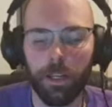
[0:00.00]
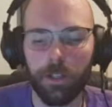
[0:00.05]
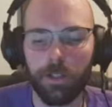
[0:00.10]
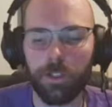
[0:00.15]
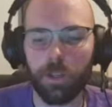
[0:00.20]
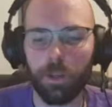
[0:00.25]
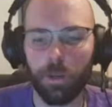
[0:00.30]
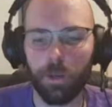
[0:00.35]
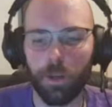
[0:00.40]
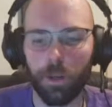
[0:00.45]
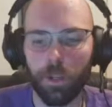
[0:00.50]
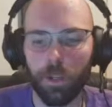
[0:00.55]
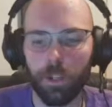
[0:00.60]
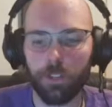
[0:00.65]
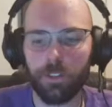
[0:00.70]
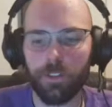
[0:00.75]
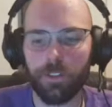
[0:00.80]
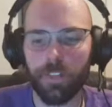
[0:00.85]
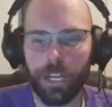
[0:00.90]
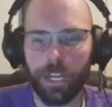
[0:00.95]
So
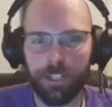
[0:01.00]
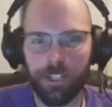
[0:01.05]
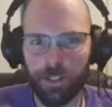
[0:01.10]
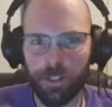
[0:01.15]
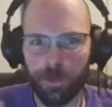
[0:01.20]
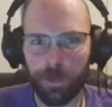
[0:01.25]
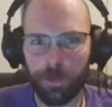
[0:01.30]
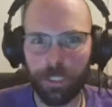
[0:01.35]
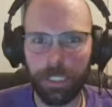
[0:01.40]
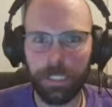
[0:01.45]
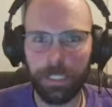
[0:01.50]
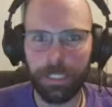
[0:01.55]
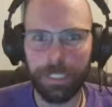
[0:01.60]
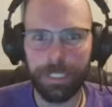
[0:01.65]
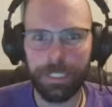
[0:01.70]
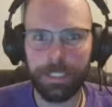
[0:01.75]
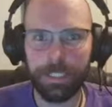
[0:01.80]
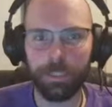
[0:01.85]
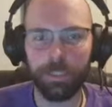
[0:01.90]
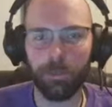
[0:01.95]
that's just really an
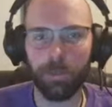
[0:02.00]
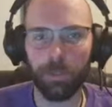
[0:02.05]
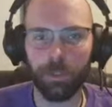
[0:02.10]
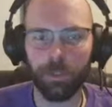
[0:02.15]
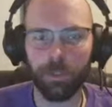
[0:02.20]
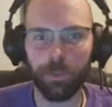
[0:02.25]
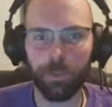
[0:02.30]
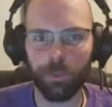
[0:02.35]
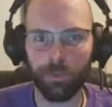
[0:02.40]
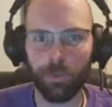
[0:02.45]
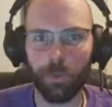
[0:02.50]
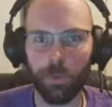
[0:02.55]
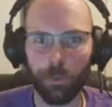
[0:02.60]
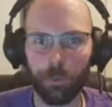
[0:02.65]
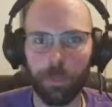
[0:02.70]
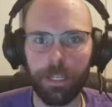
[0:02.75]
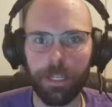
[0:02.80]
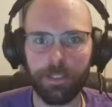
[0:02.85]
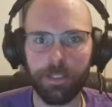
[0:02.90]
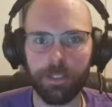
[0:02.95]
idea of what those 4
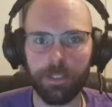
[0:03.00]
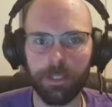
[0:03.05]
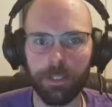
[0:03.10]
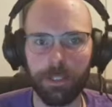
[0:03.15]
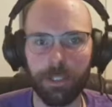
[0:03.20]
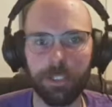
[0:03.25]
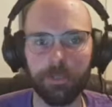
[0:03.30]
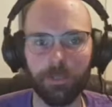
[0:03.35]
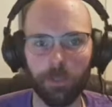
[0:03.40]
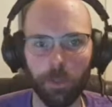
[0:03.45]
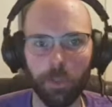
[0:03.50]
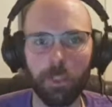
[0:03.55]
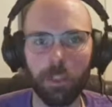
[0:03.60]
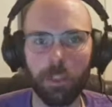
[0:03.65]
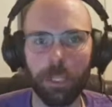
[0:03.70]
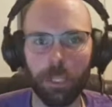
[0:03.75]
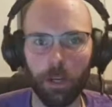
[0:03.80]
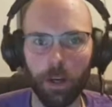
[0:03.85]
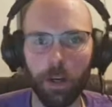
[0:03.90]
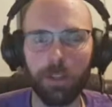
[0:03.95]
basics kind of look
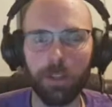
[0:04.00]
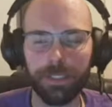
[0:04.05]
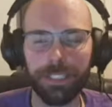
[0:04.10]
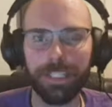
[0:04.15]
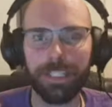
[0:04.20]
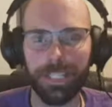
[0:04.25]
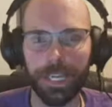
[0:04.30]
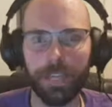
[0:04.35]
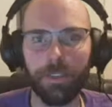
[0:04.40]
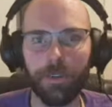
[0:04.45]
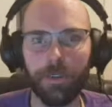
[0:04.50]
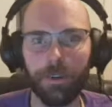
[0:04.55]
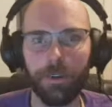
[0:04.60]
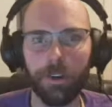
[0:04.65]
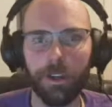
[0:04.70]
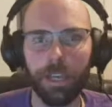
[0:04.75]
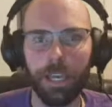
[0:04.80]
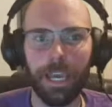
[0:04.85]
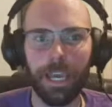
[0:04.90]
like all together.